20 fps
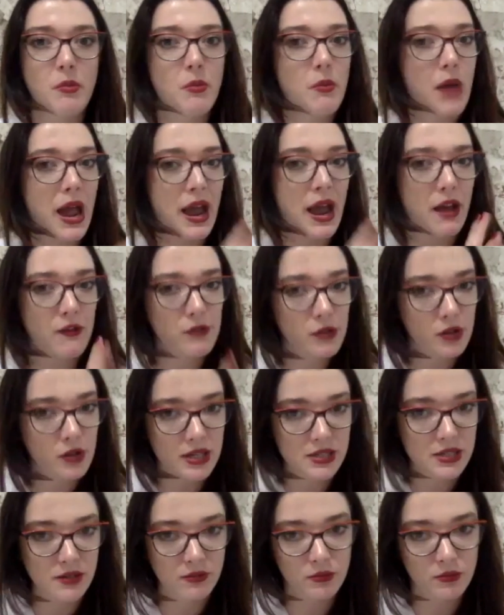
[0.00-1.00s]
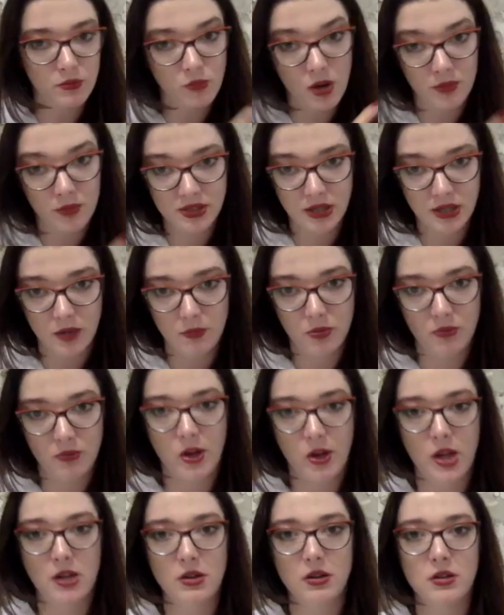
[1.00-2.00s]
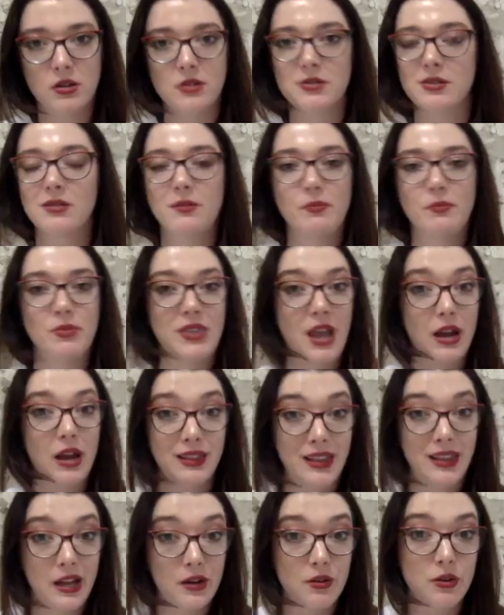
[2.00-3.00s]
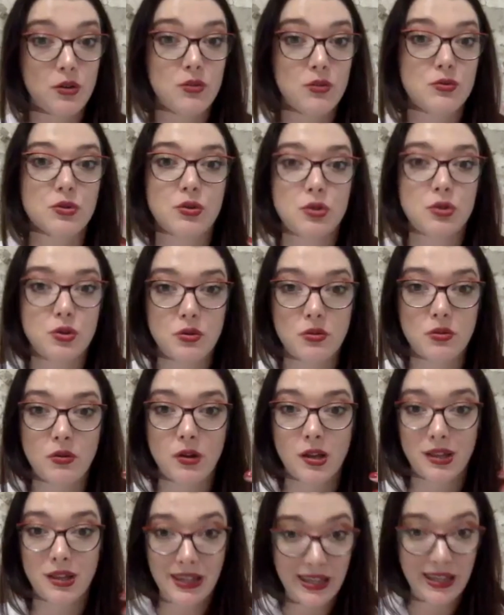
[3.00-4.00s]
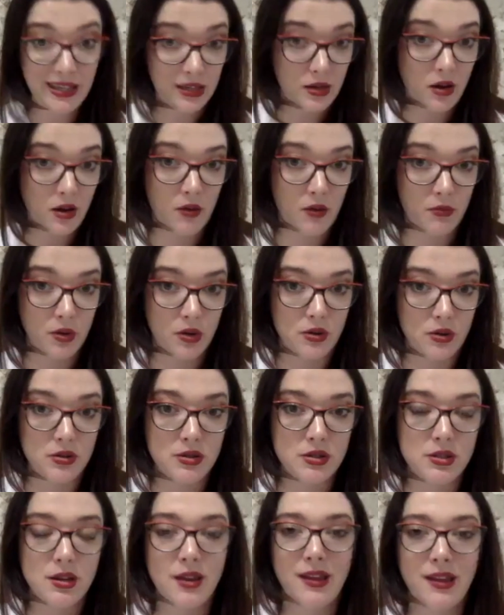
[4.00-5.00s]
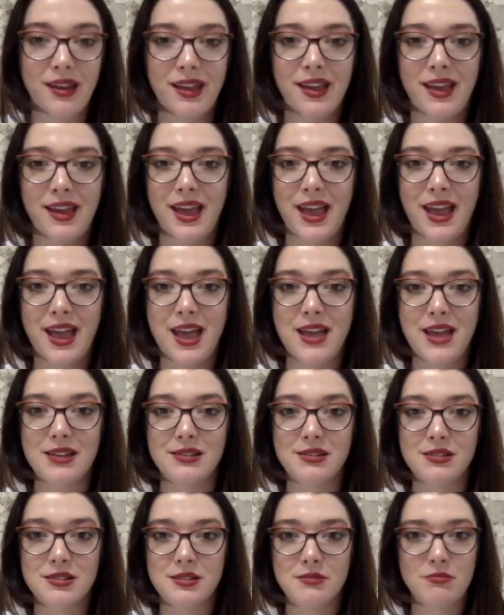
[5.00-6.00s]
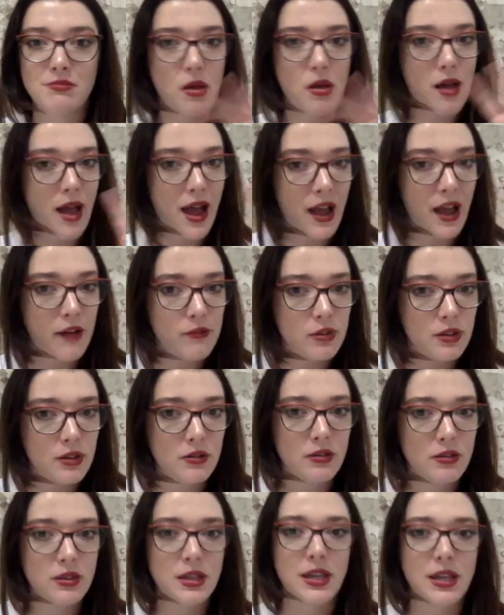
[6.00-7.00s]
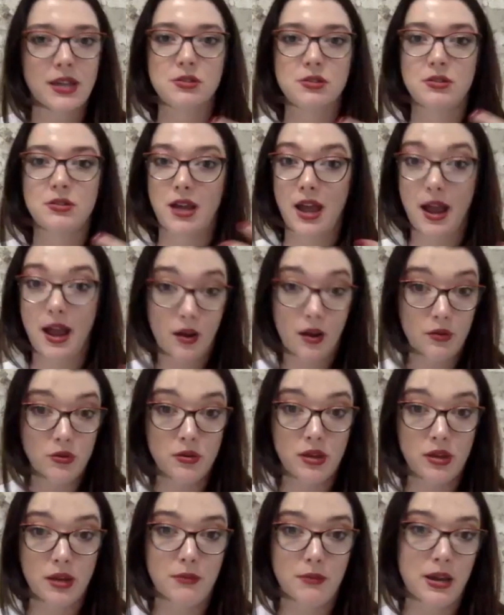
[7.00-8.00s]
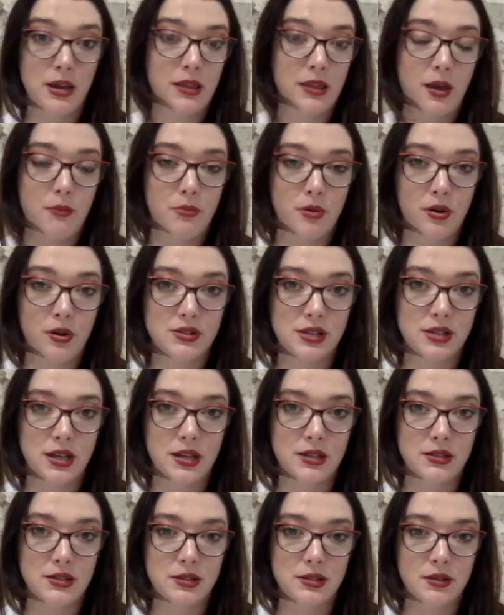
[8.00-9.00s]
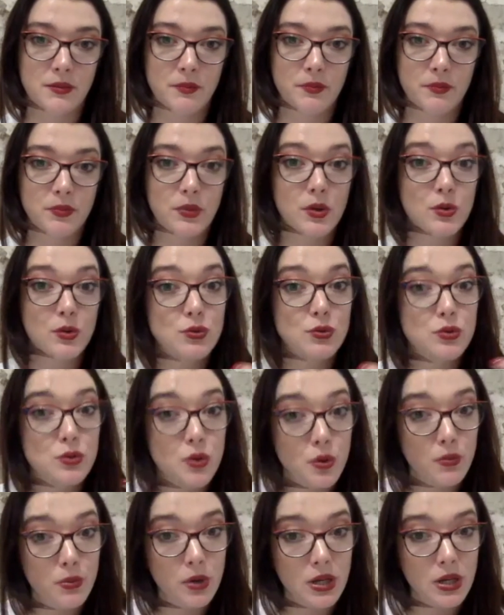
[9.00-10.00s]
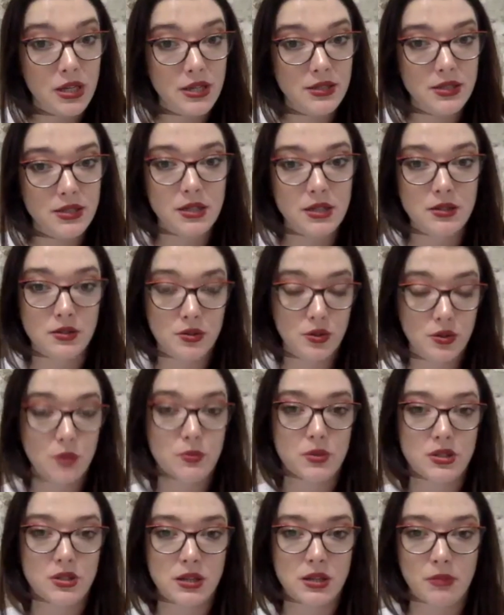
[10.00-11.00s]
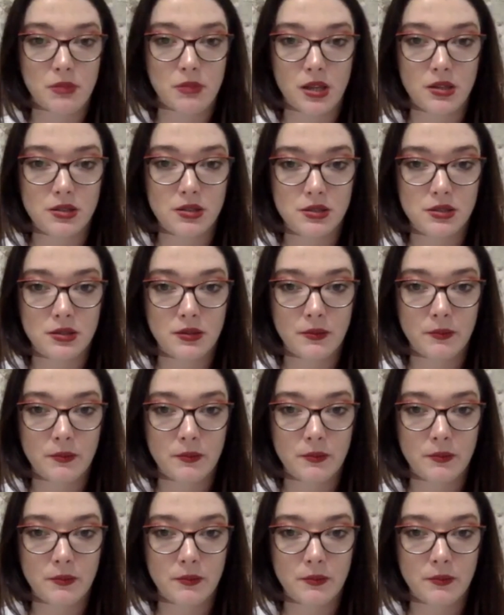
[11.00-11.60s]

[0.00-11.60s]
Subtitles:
Have a look at different website providers that allow you to do e-commerce, and have a little think as to how you can make that process super easy and super seamless.